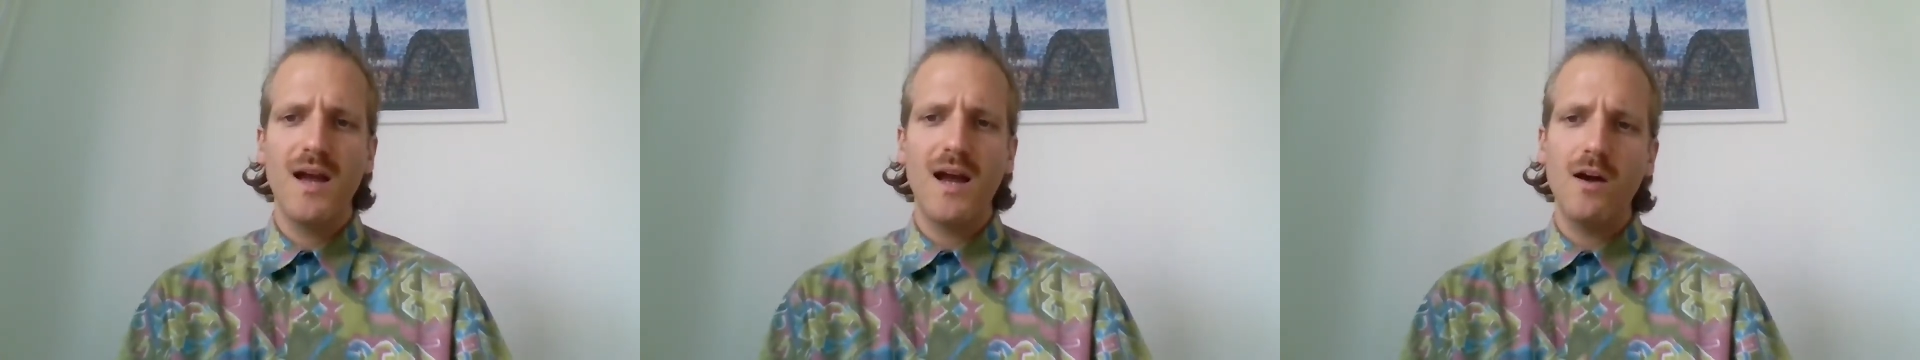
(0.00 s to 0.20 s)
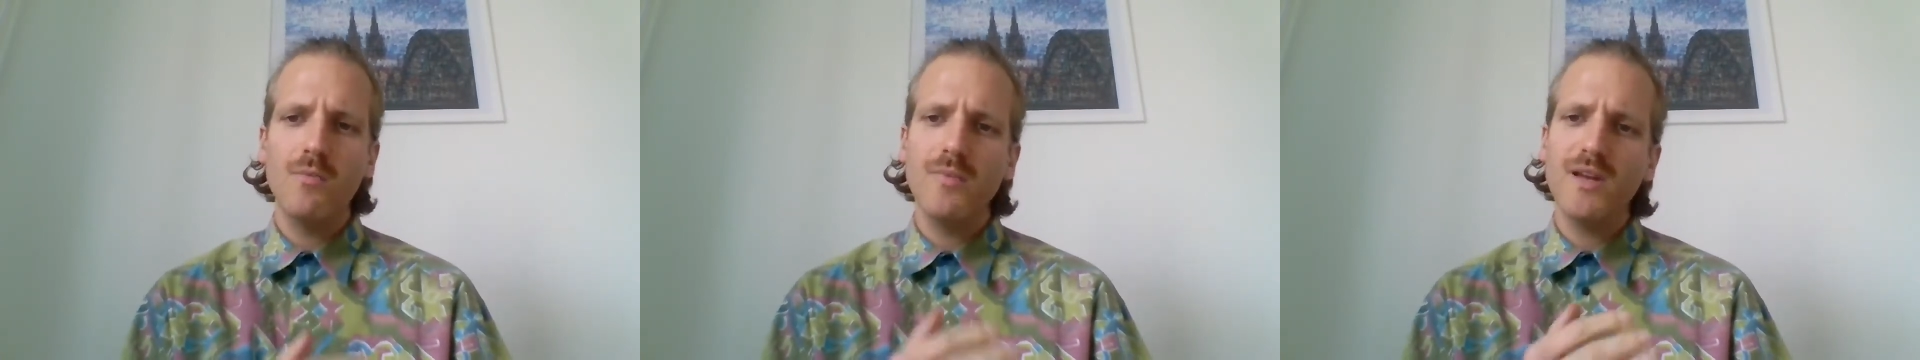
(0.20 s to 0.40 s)

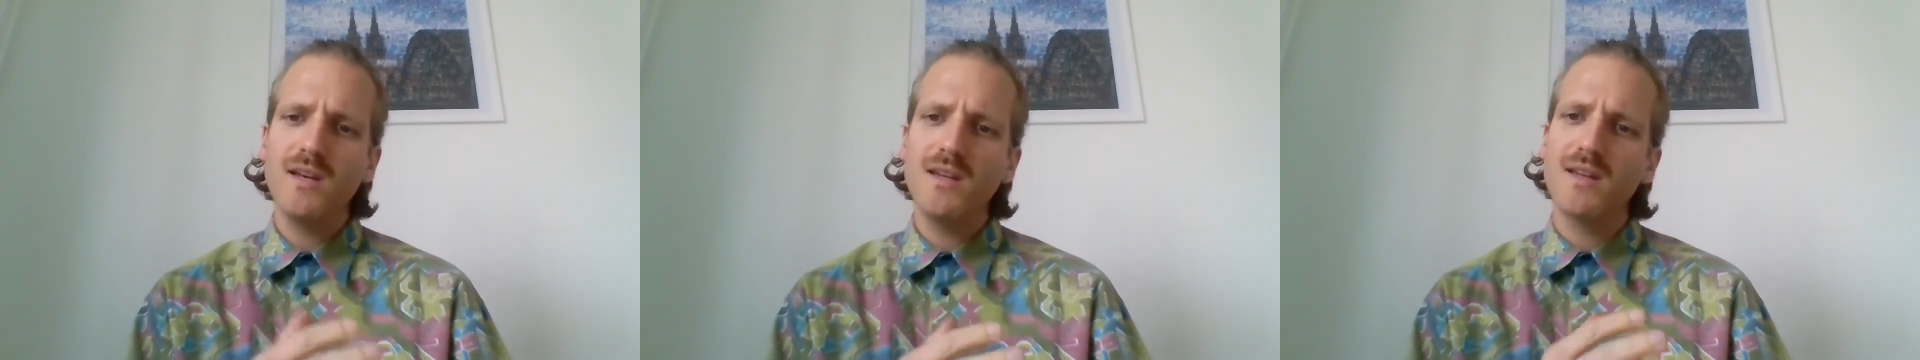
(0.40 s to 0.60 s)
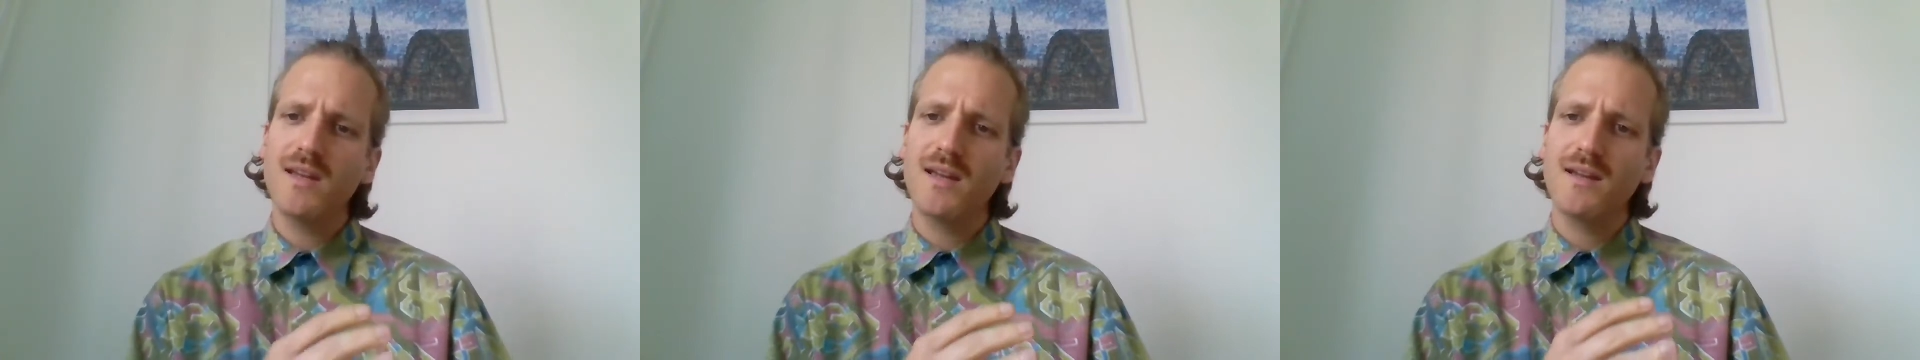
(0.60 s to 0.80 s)
how
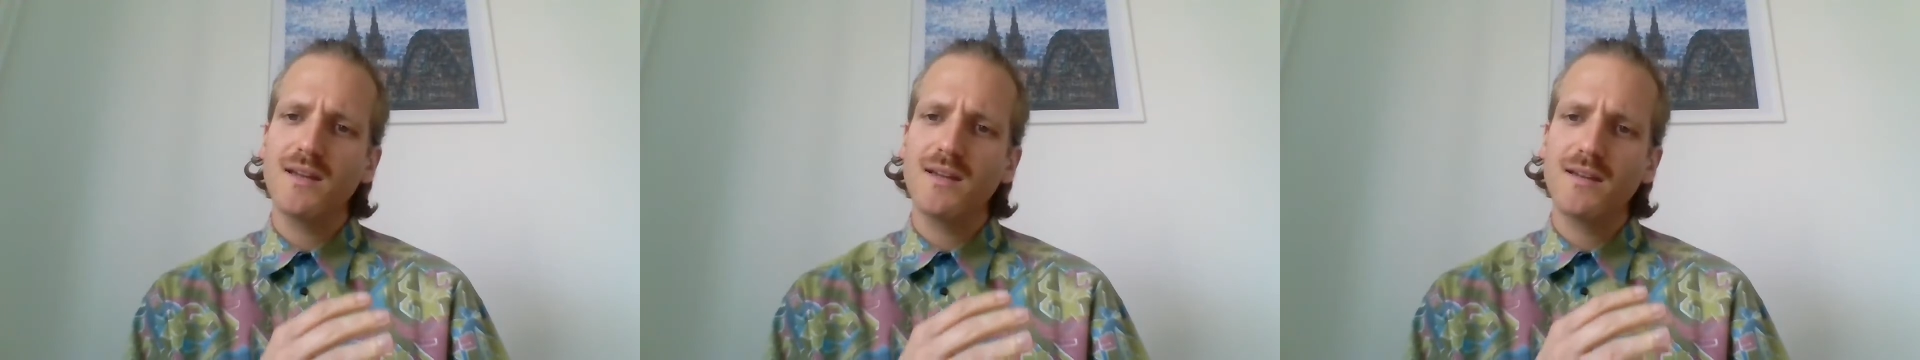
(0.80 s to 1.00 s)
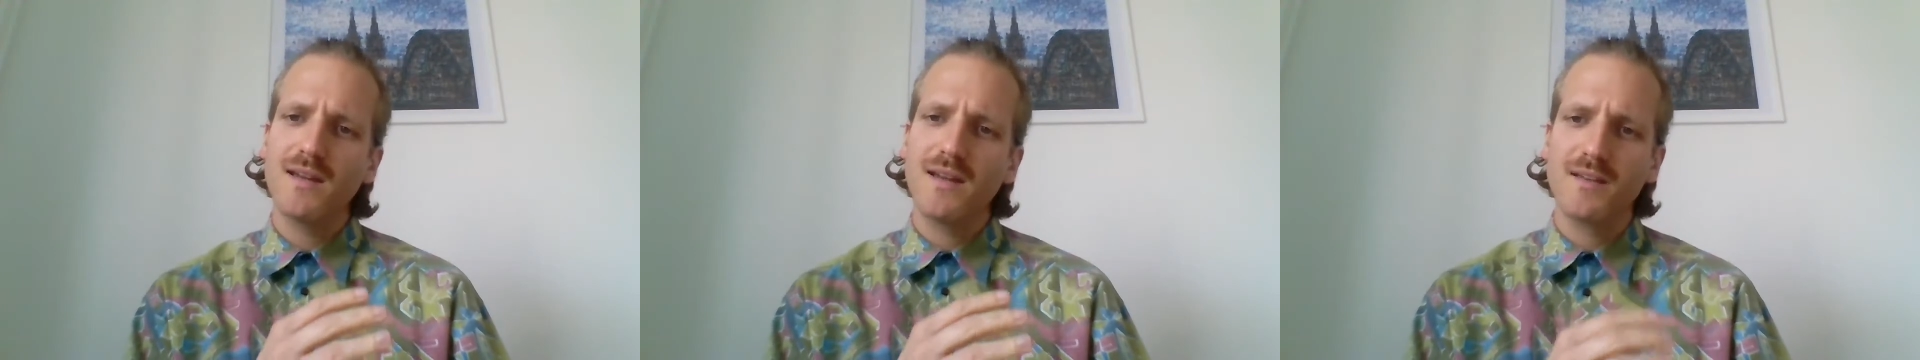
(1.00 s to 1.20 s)
many
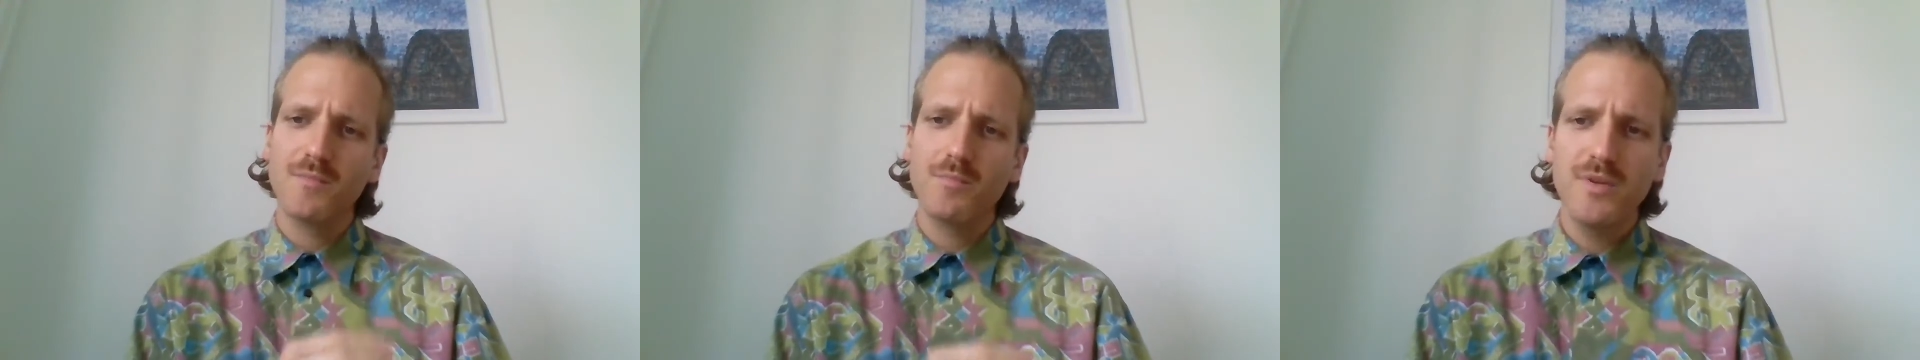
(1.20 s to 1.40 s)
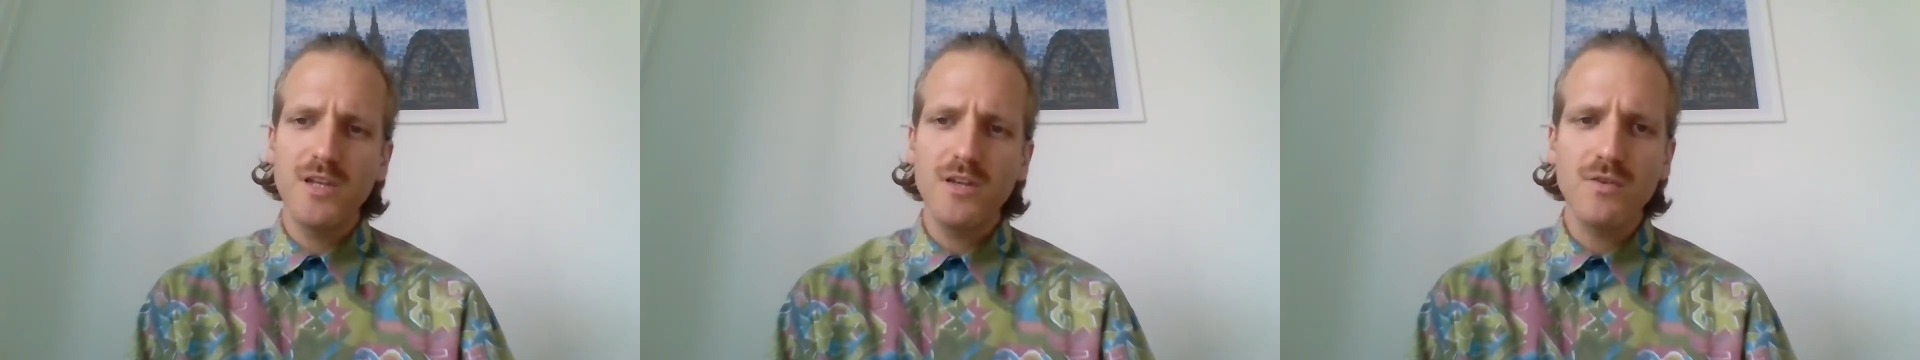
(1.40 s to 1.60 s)

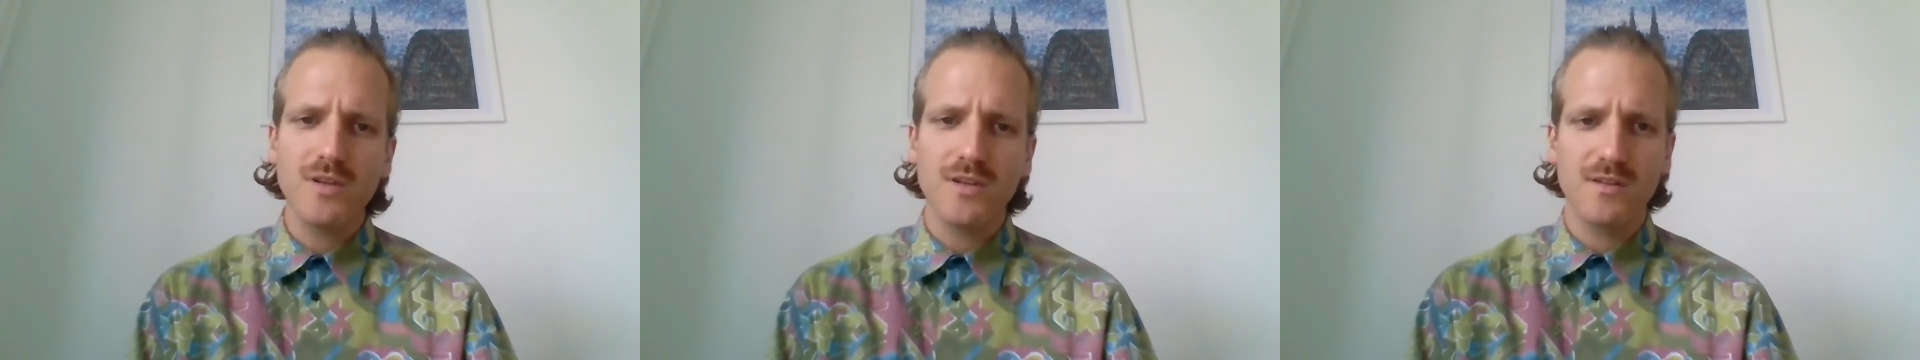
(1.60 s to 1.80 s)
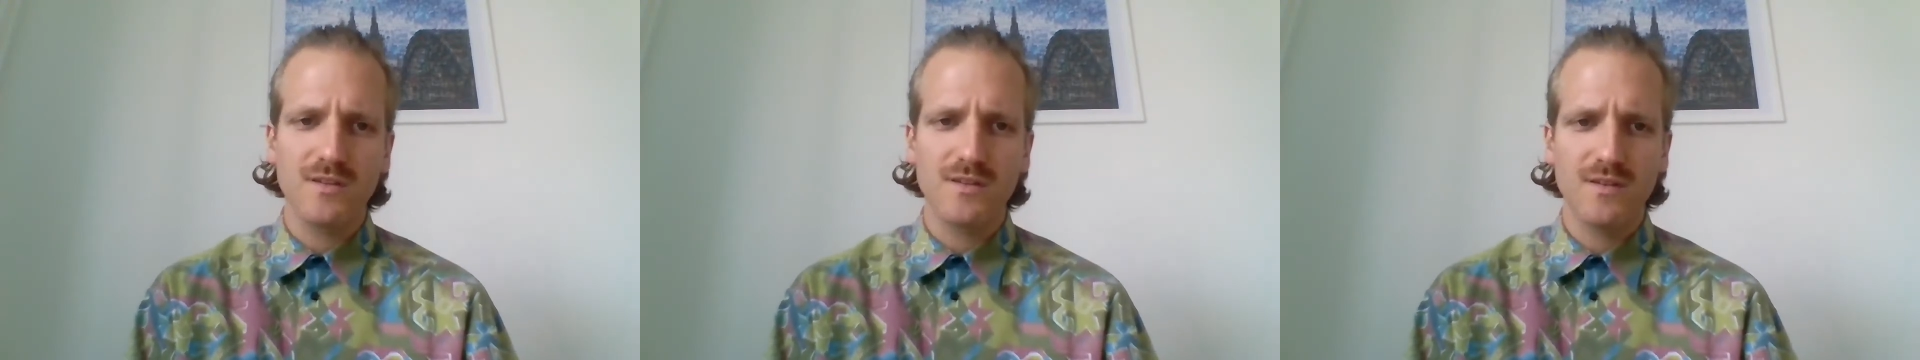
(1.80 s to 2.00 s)

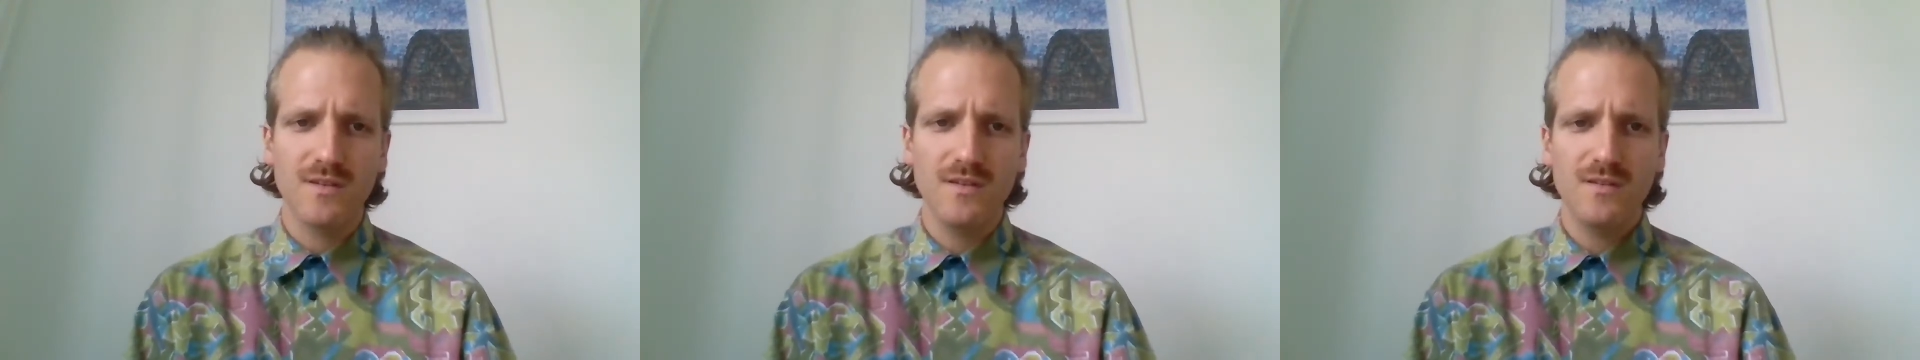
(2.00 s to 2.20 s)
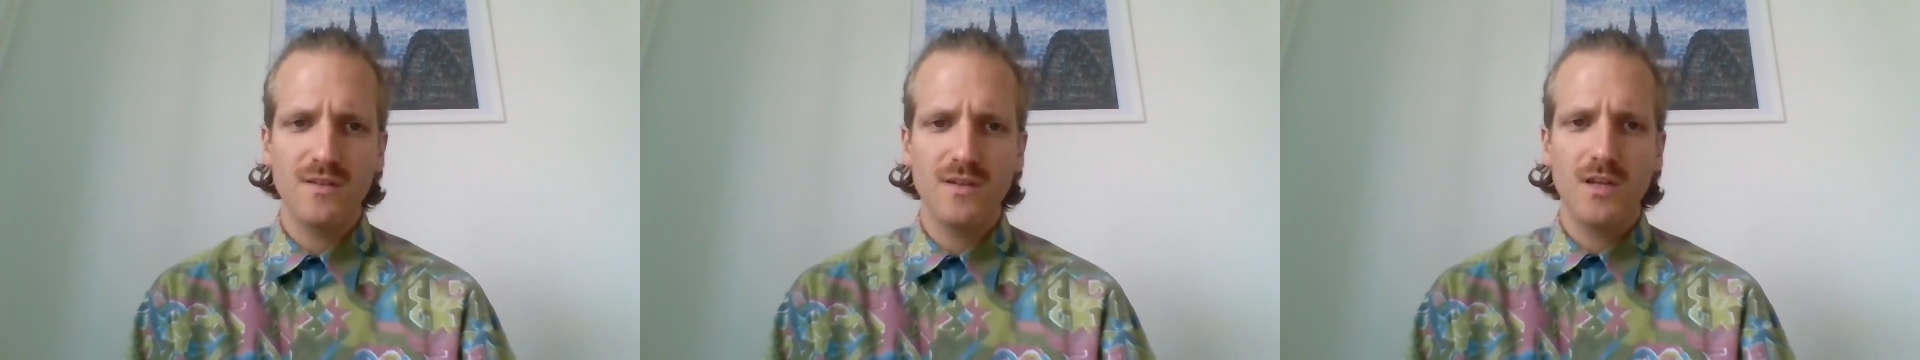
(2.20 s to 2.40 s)

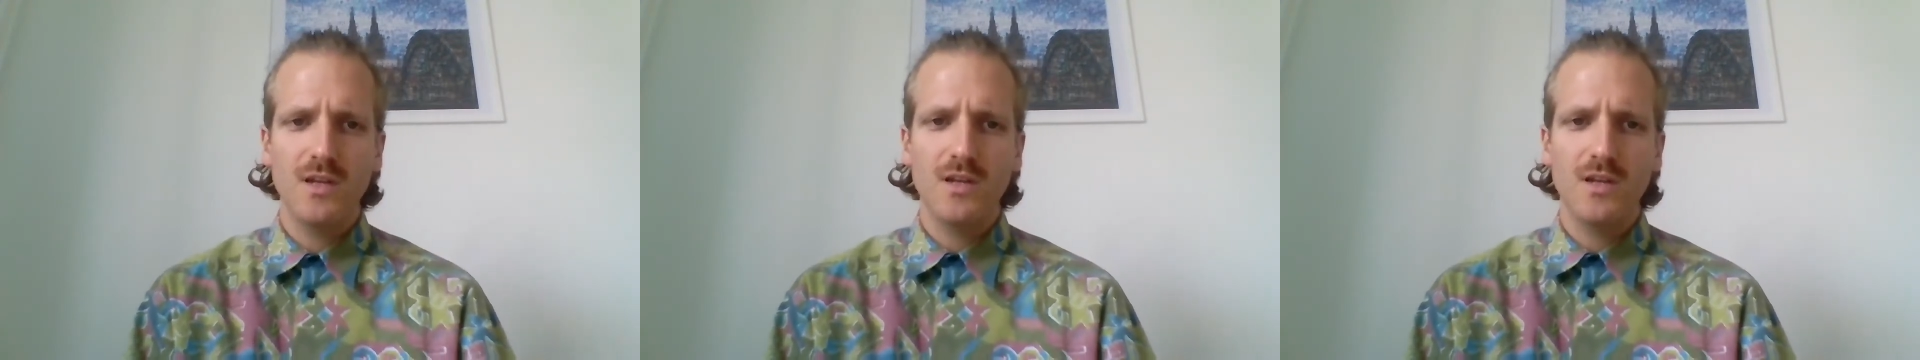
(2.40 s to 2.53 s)
experiences